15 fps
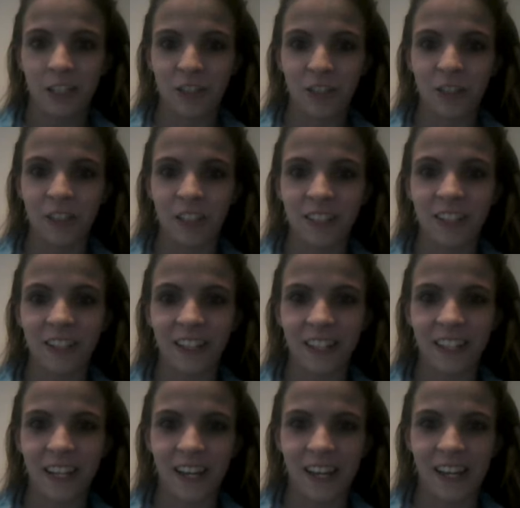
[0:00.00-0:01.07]
So that's all I
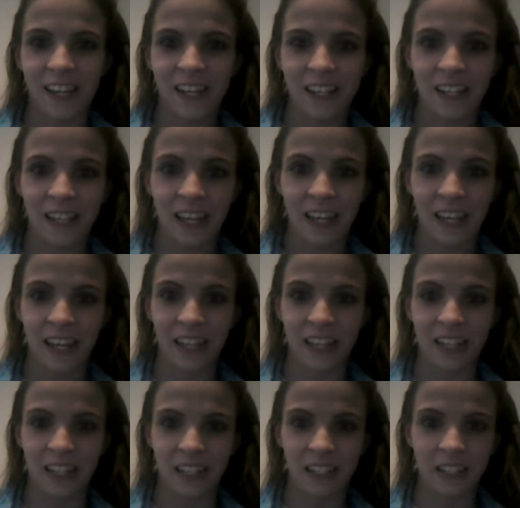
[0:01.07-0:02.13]
got.
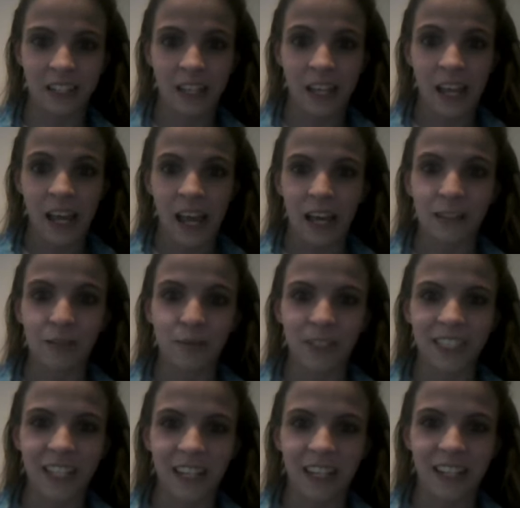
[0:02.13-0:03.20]
And as we
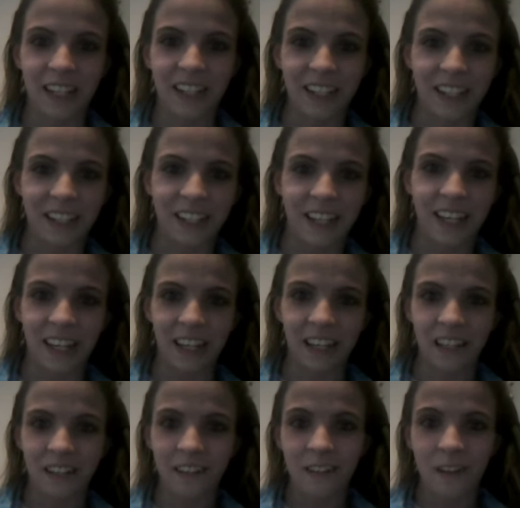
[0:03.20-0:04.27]
say in NA and
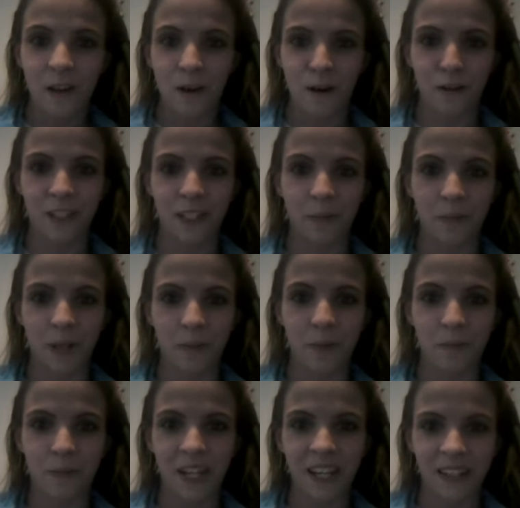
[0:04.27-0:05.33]
AA, I'll keep coming
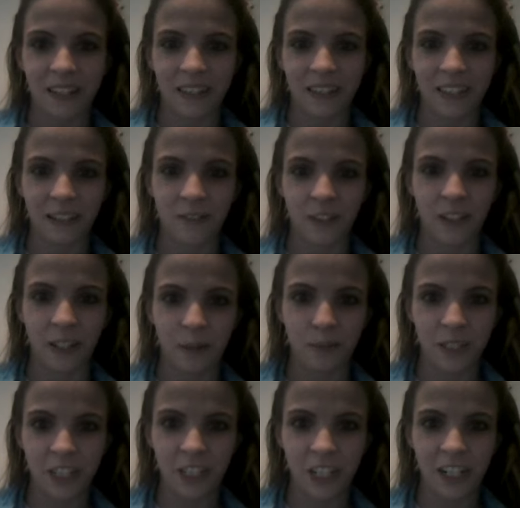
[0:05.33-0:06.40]
back, and thanks for letting
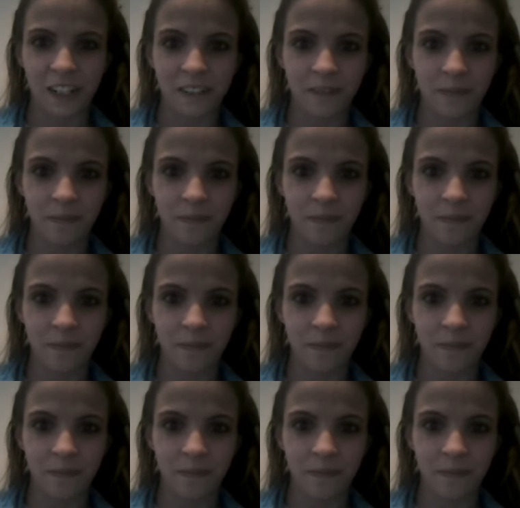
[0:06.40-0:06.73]
me share.